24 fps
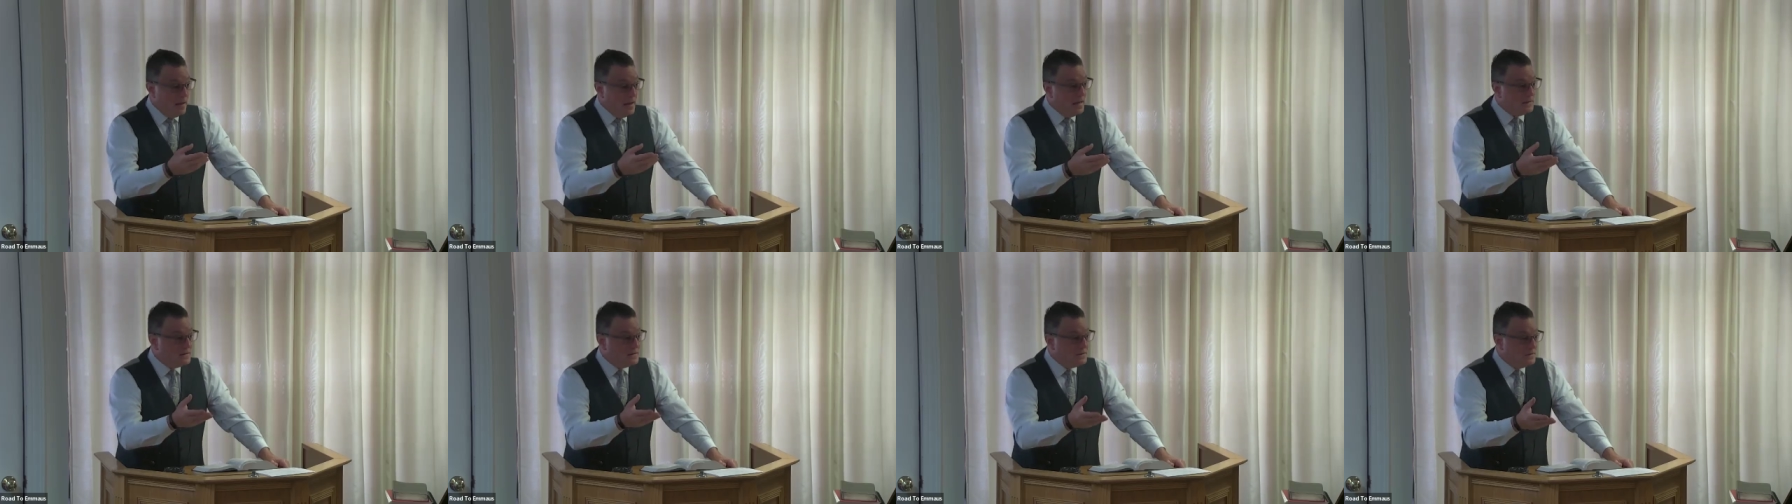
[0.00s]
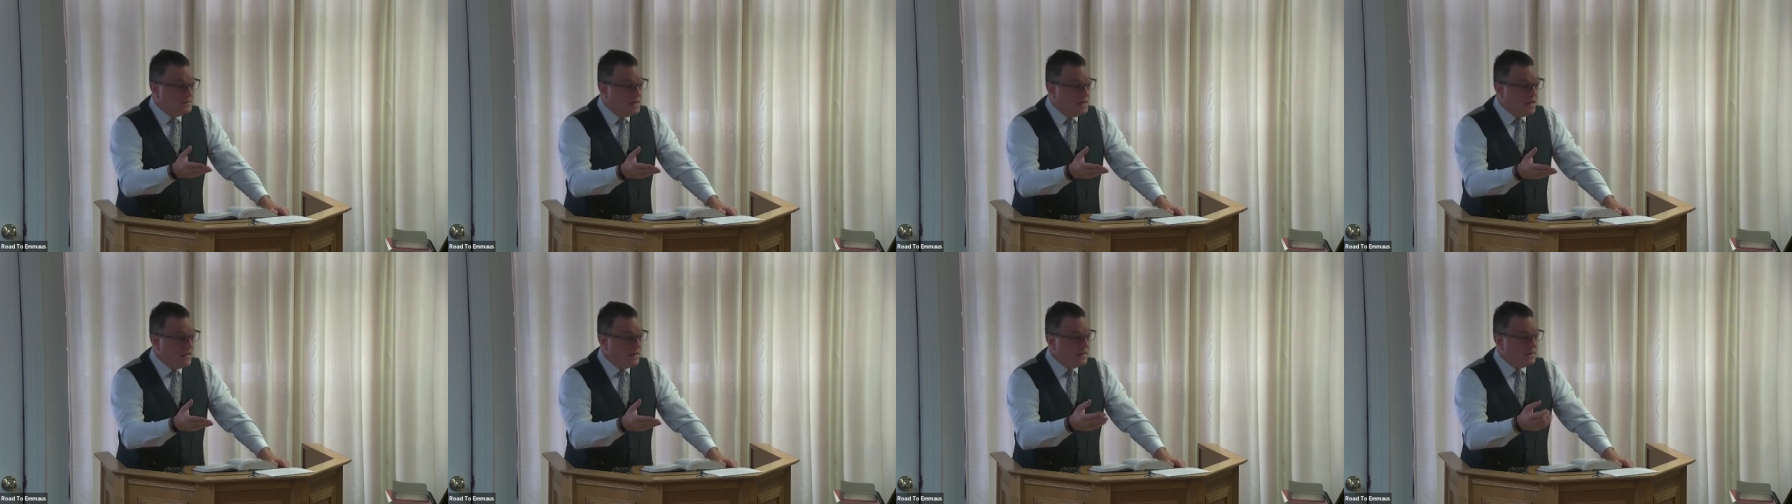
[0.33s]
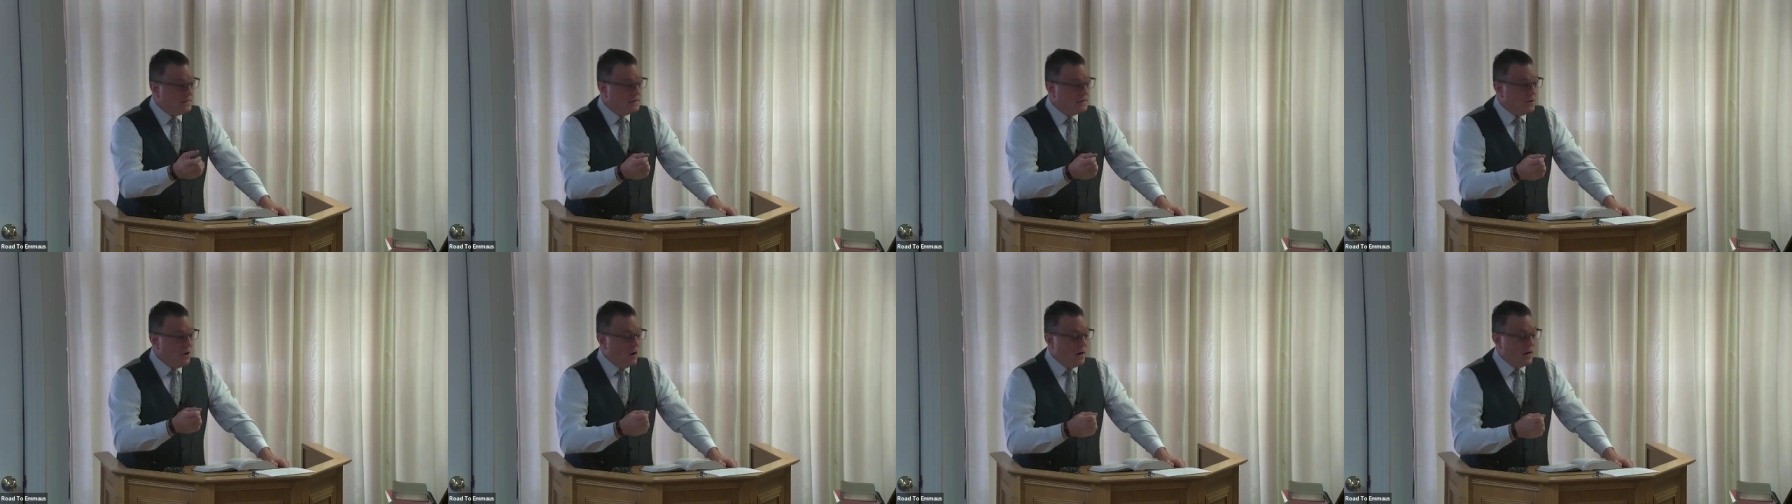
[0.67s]
His sin
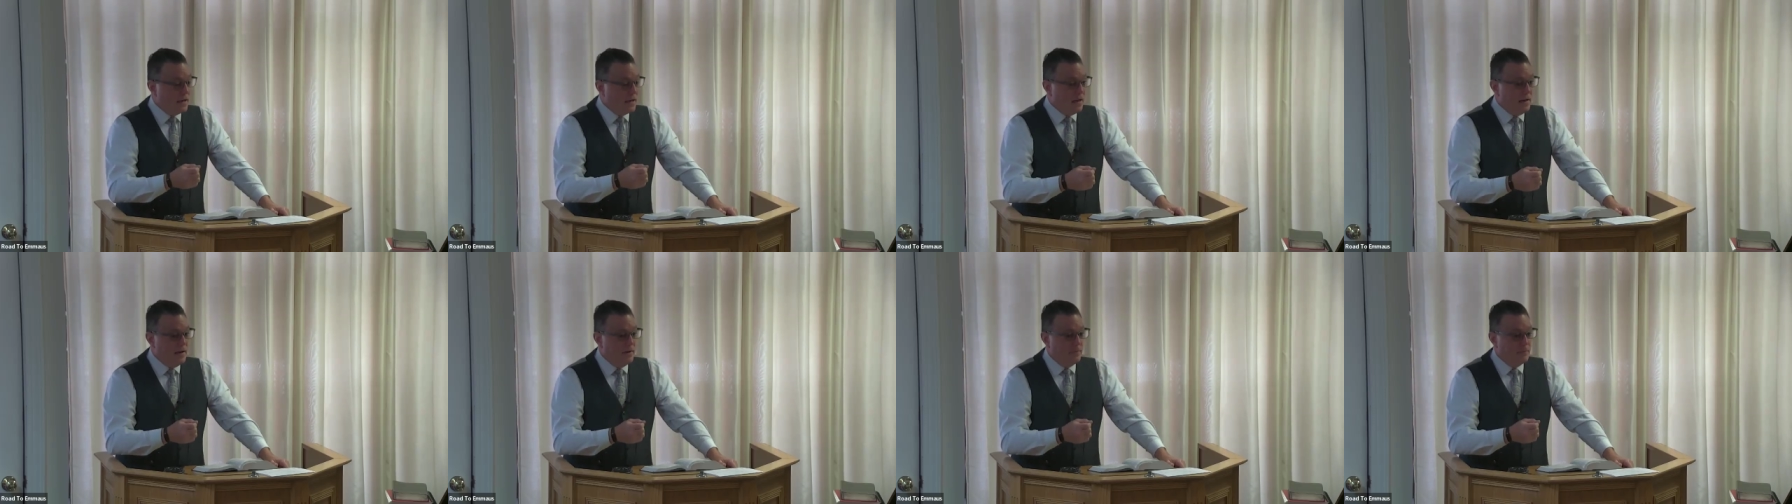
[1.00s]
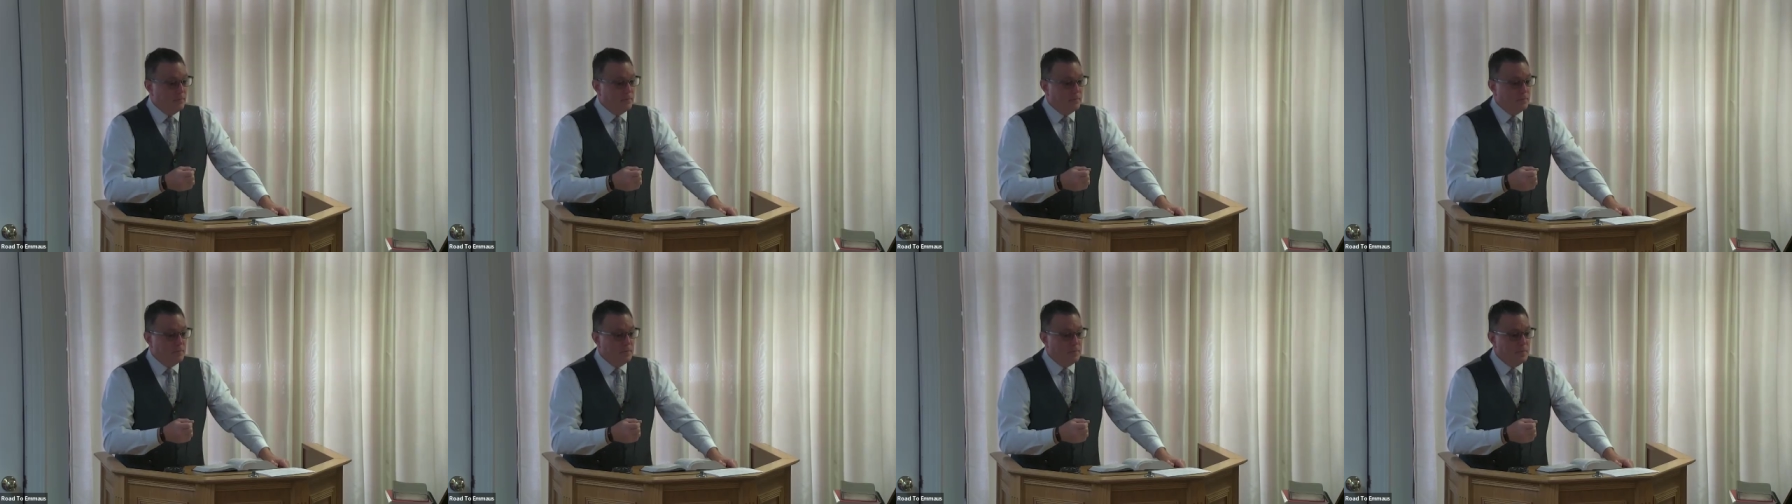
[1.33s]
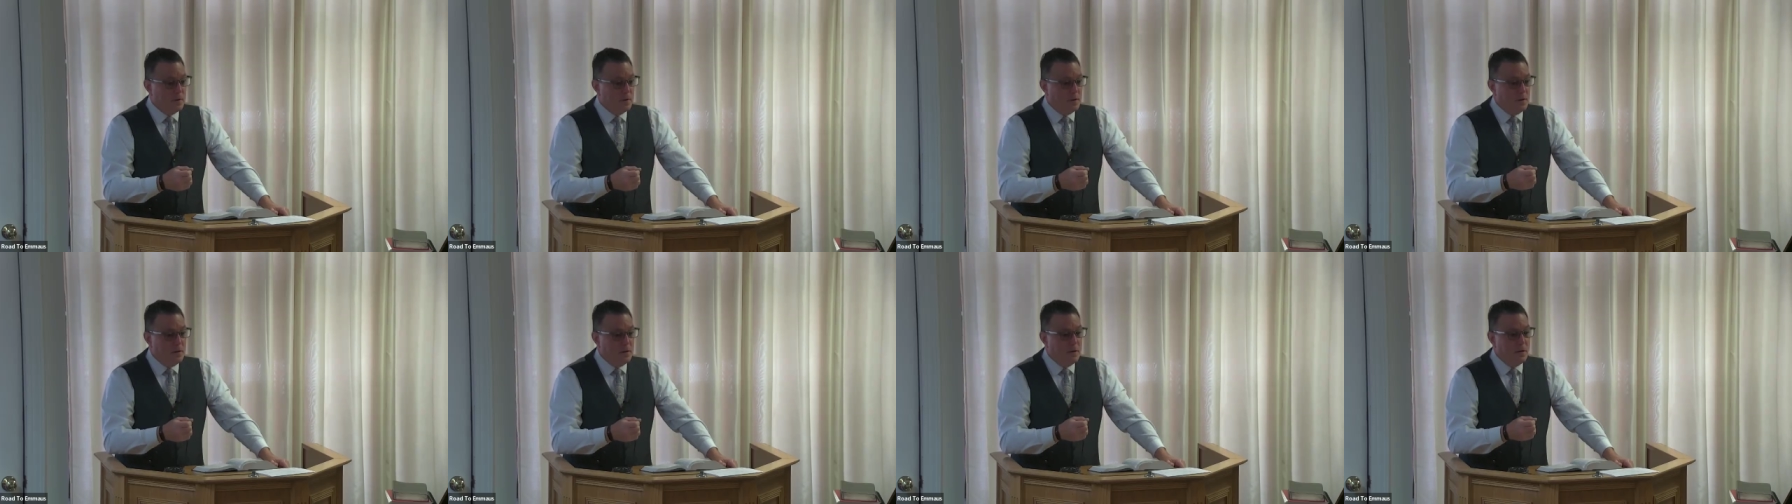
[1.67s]
is haunting him.
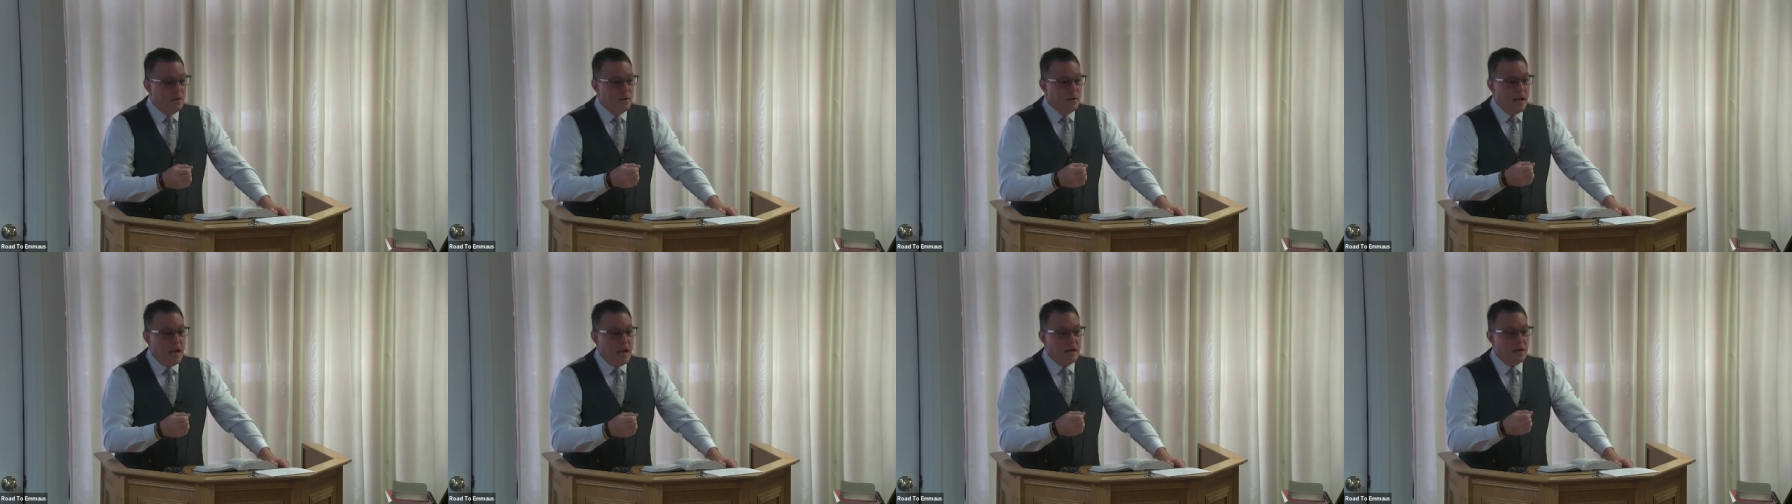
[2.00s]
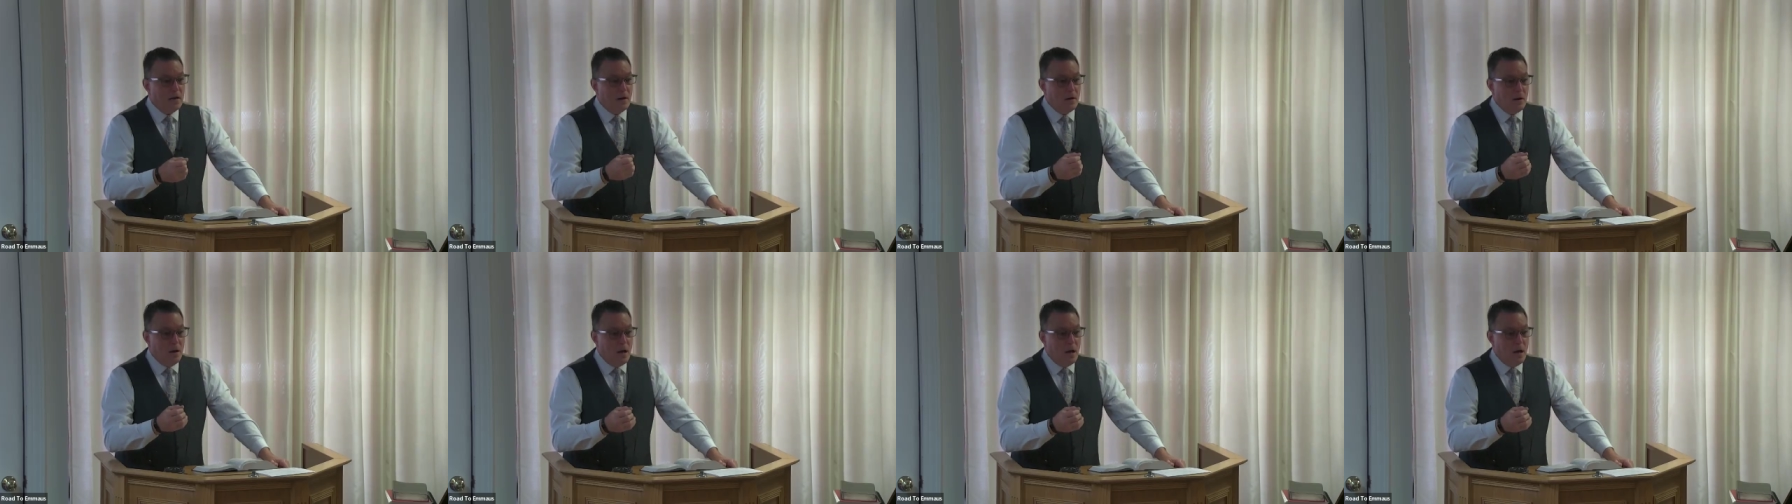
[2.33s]
And